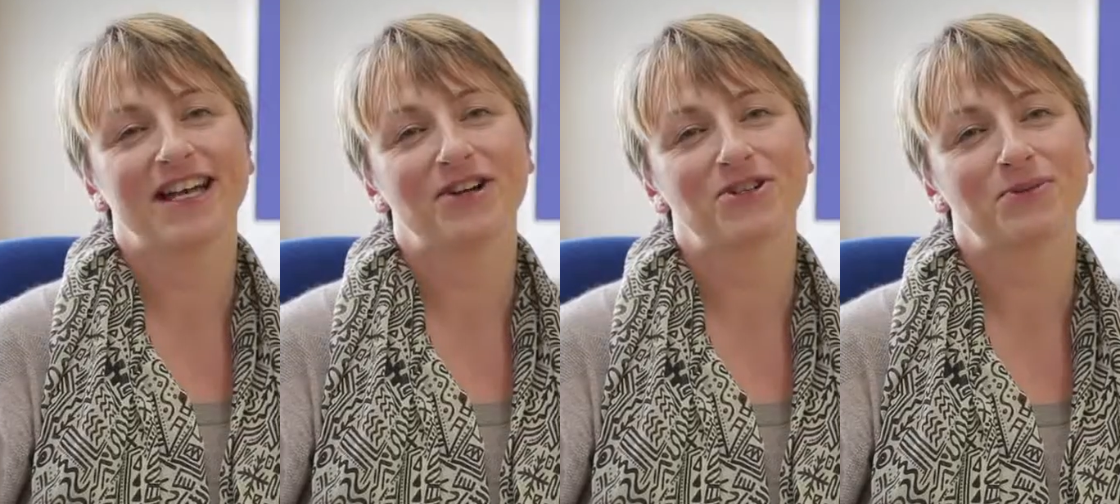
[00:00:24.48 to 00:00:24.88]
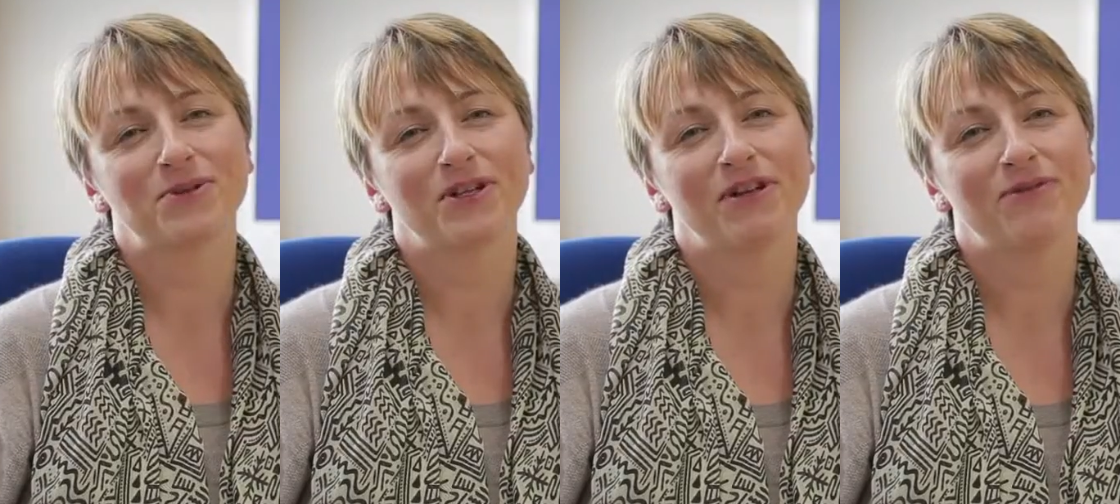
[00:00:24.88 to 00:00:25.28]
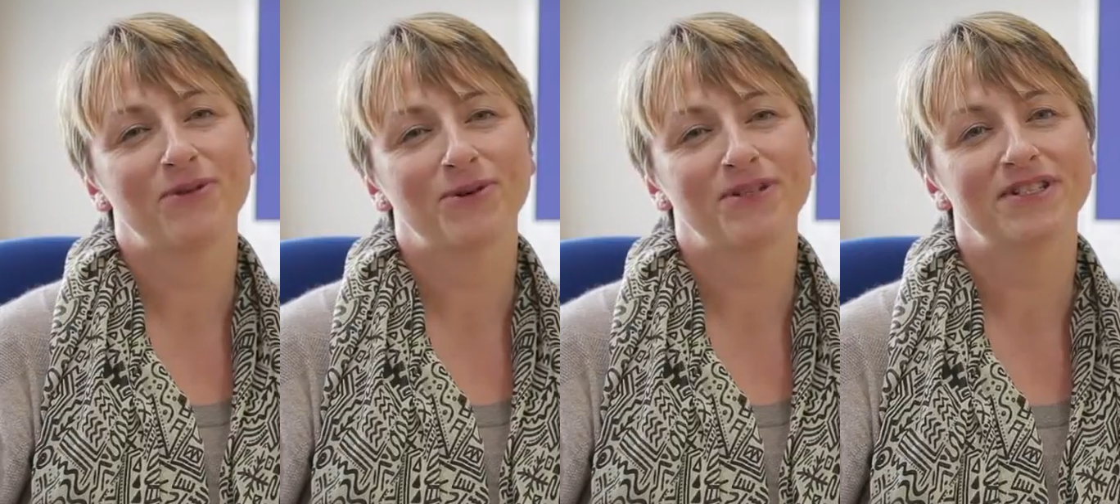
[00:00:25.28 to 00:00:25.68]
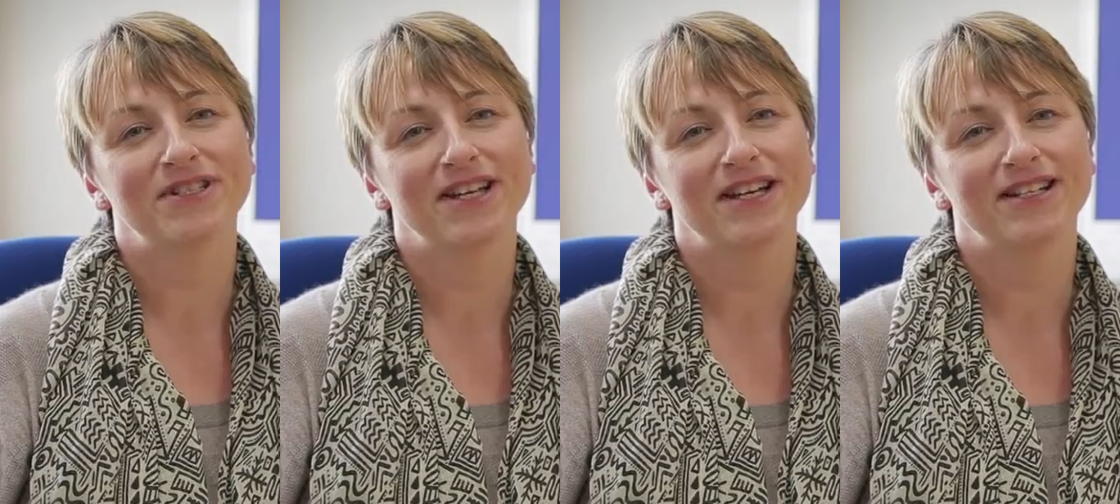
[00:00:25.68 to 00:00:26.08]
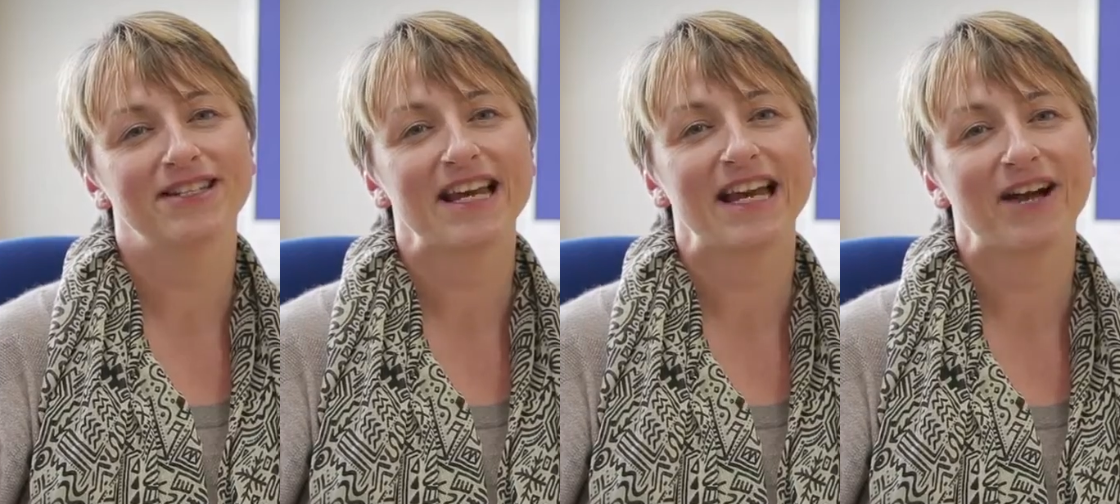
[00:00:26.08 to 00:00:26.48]
and how she was looking forward to
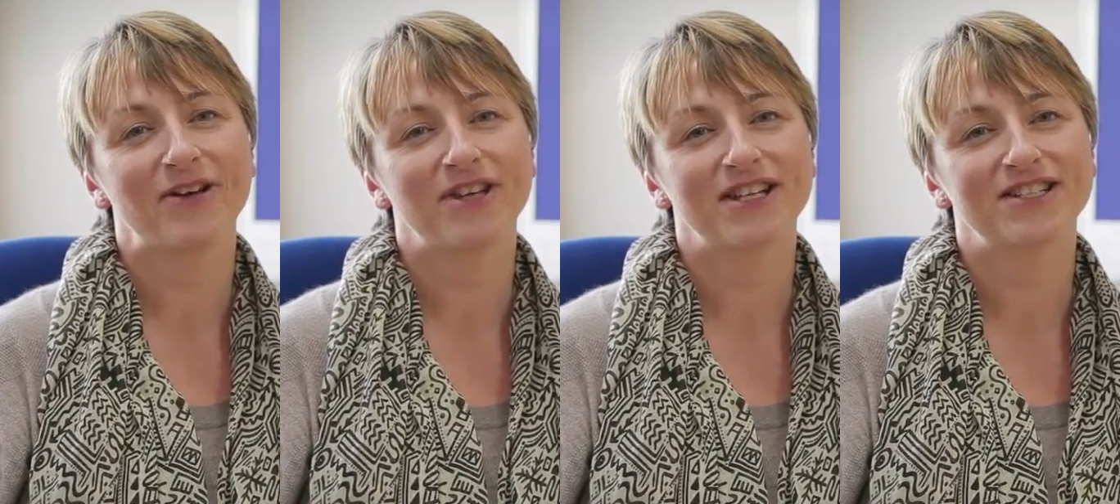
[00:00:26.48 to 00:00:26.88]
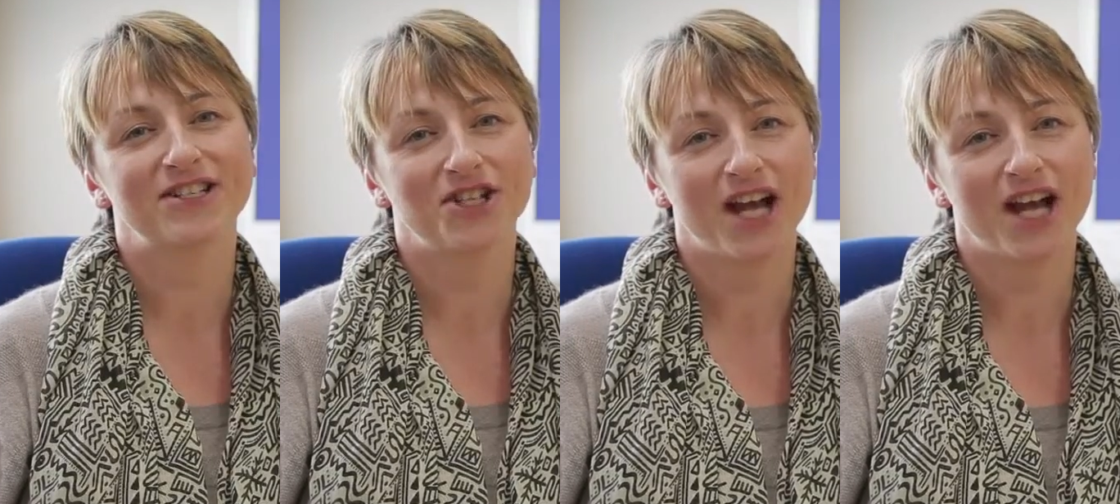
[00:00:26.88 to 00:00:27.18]
seeing how things have